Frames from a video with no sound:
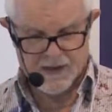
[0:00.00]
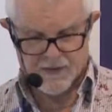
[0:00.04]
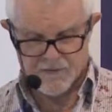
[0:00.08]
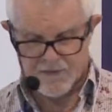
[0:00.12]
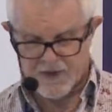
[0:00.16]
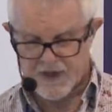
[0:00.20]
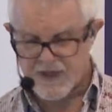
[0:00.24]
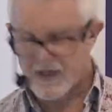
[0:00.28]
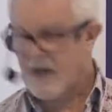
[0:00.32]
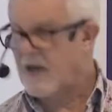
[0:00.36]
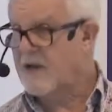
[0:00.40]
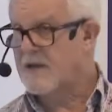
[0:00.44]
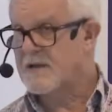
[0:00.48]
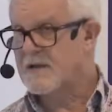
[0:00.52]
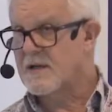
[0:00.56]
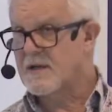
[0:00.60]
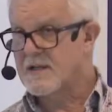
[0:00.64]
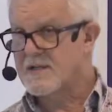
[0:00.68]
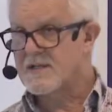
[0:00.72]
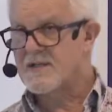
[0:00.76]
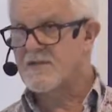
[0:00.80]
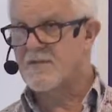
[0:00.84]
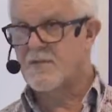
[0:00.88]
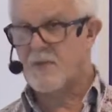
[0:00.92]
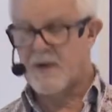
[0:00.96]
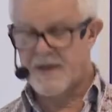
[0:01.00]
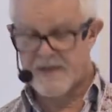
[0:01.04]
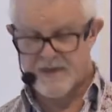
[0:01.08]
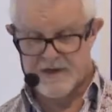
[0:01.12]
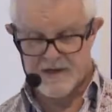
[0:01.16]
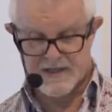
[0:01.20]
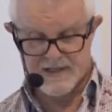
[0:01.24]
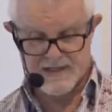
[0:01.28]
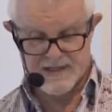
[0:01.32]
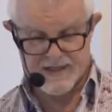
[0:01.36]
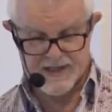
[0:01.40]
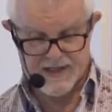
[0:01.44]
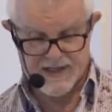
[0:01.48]
regardless of whether
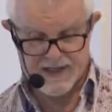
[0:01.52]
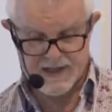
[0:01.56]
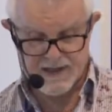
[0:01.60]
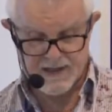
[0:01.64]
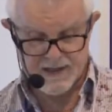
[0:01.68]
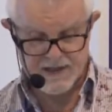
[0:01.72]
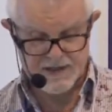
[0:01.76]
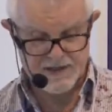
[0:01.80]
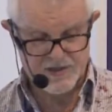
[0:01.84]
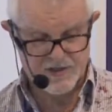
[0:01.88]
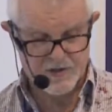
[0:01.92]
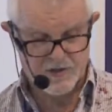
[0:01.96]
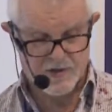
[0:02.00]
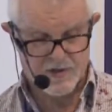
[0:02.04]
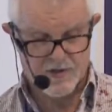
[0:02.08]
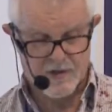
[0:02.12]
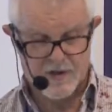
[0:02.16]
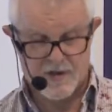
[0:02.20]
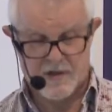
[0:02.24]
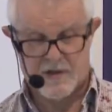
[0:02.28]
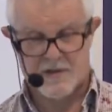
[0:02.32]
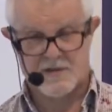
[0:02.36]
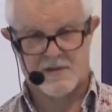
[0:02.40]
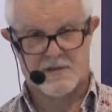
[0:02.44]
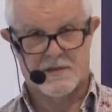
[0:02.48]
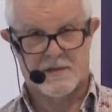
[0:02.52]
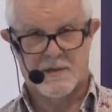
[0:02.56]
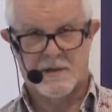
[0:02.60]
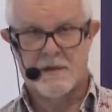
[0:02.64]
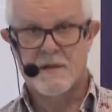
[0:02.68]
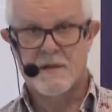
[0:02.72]
it's in English or not.